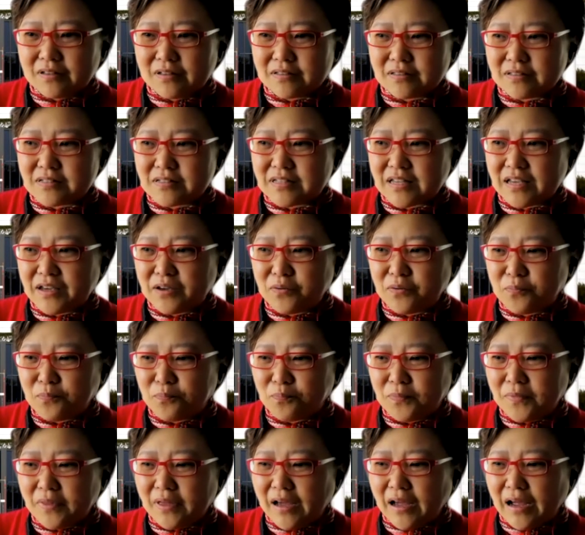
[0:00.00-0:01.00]
say.
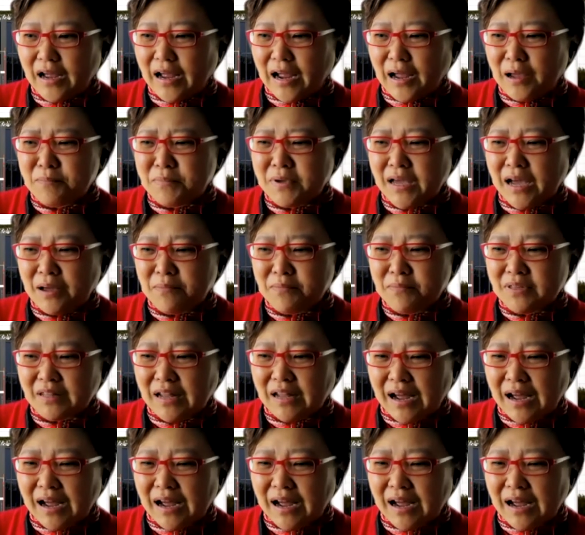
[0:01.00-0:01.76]
I mean,